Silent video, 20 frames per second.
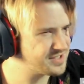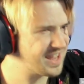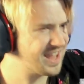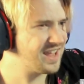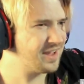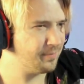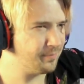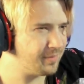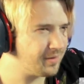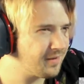Damn. think
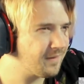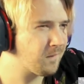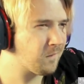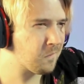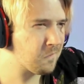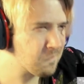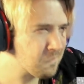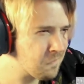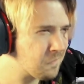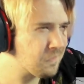they're
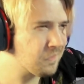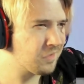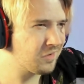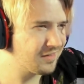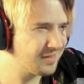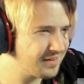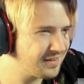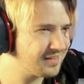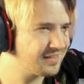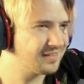damaging me till they
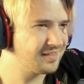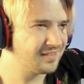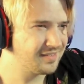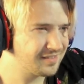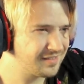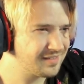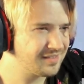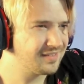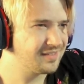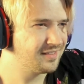take a look
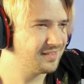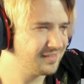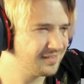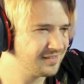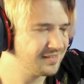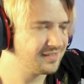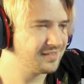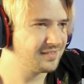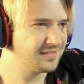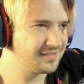at their own
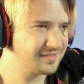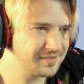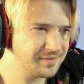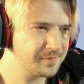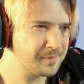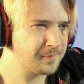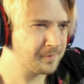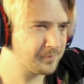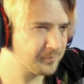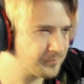bloodied up team.
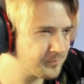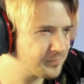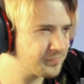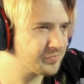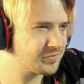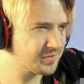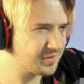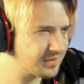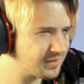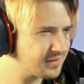Got captain
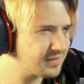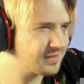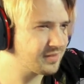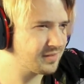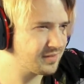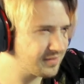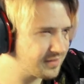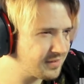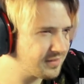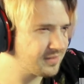status, so
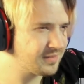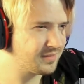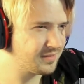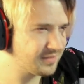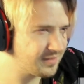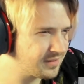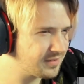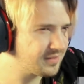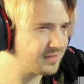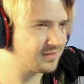every chick that's
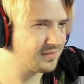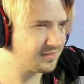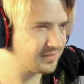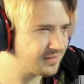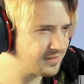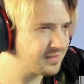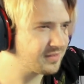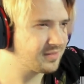bad is trying to be my